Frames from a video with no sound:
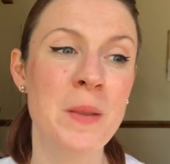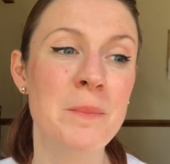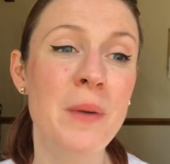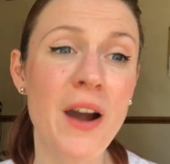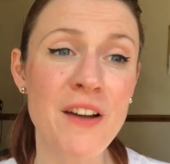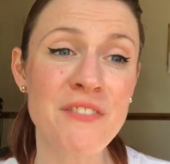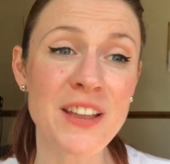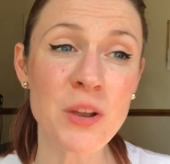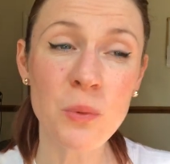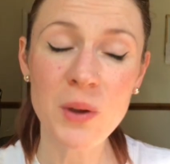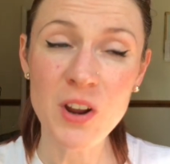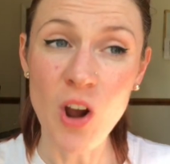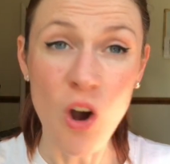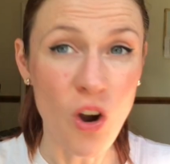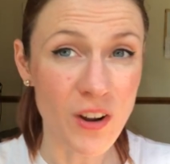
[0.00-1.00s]
But I think
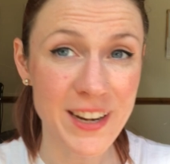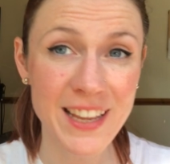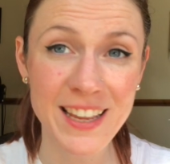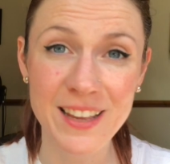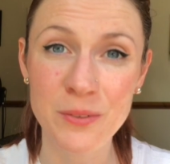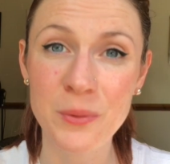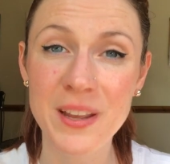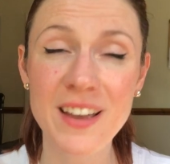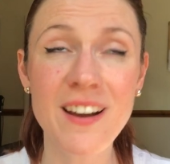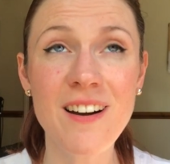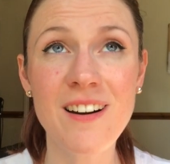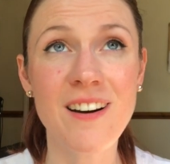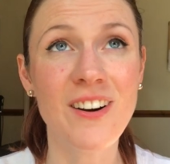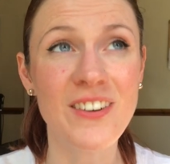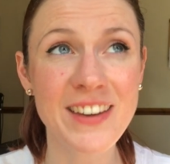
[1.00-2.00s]
we're on it. We
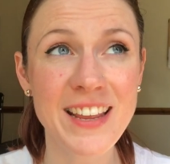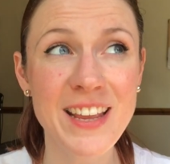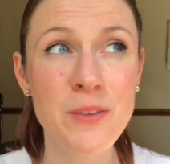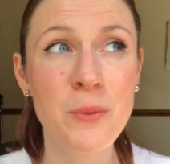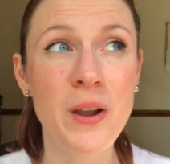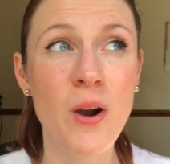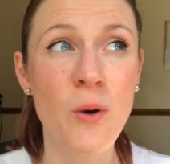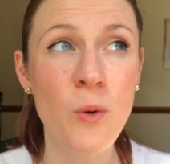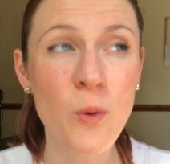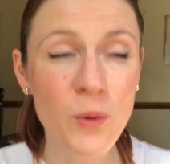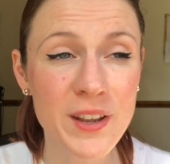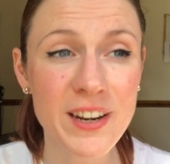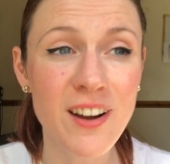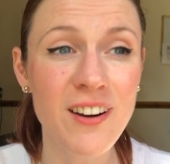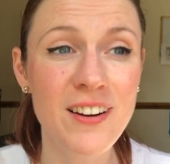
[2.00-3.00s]
are on it. We are
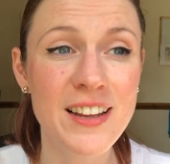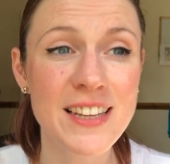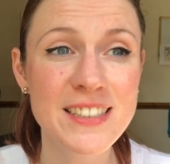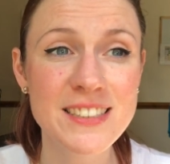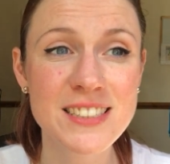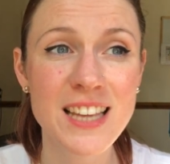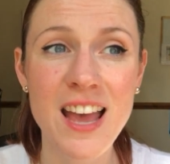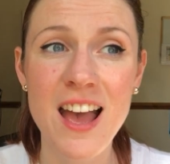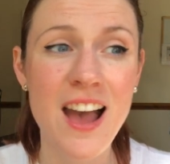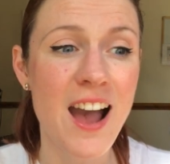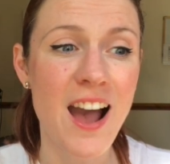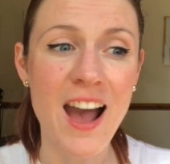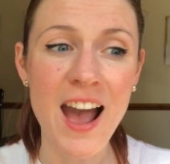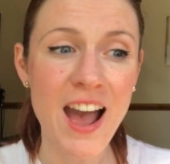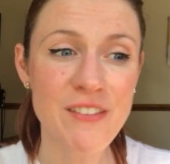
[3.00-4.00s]
organised.
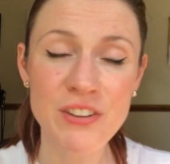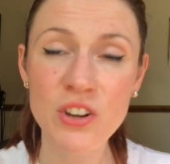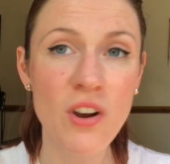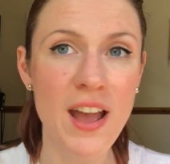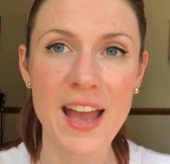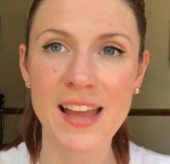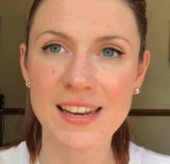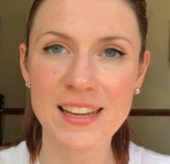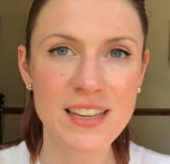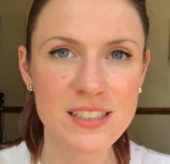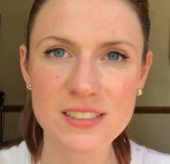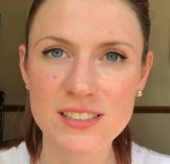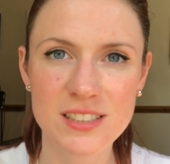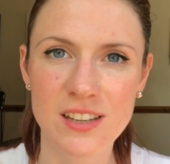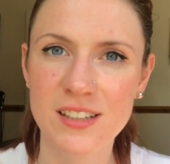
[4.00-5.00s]
I haven't got any
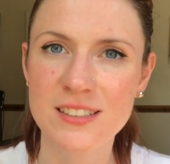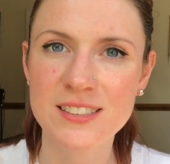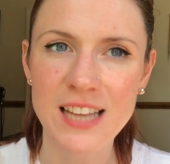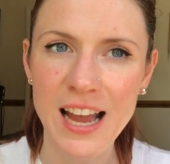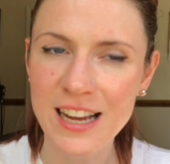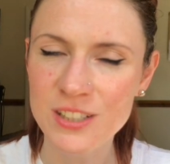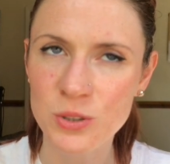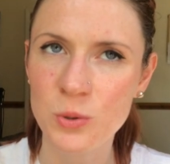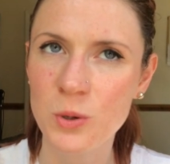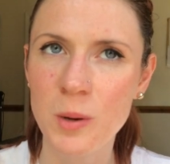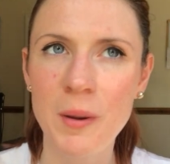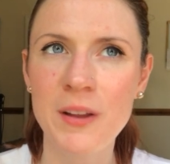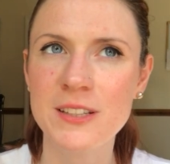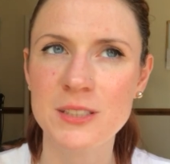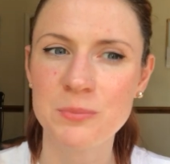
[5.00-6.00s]
concerns at all
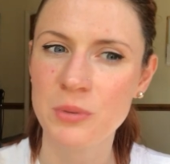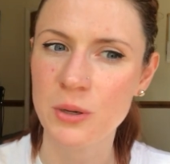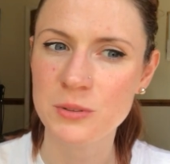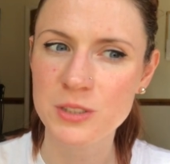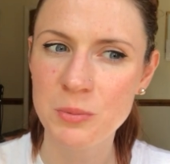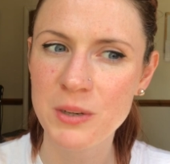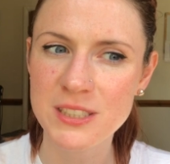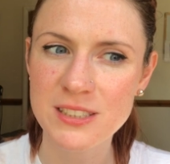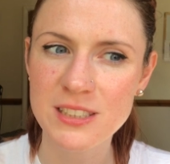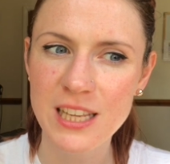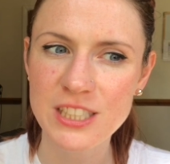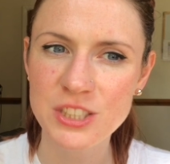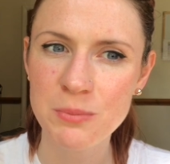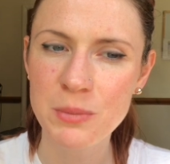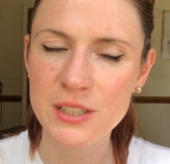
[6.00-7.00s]
about this poster
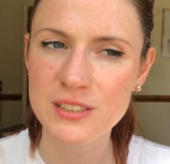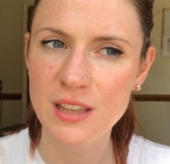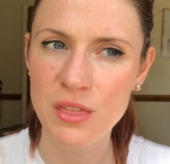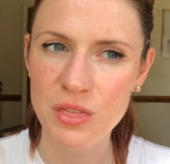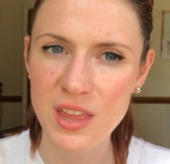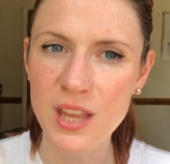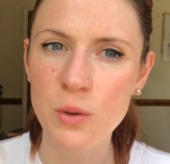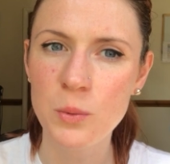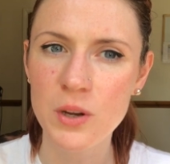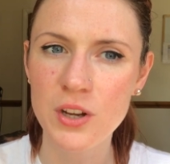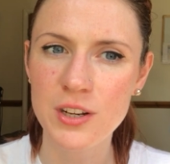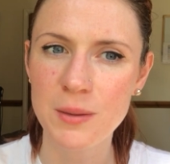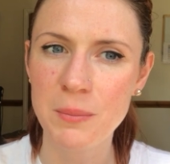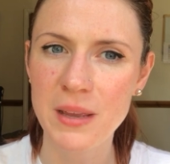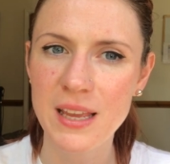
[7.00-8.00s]
presentation because I think we're
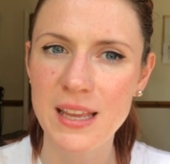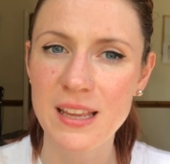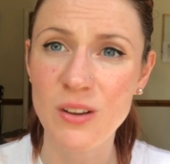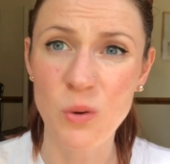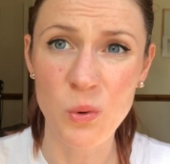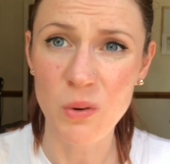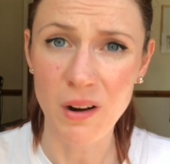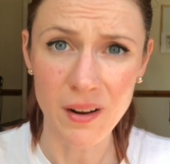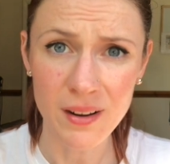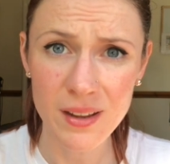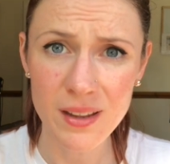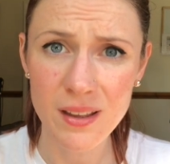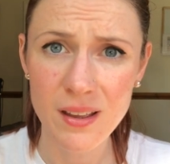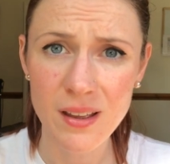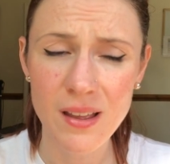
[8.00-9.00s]
going to be all right.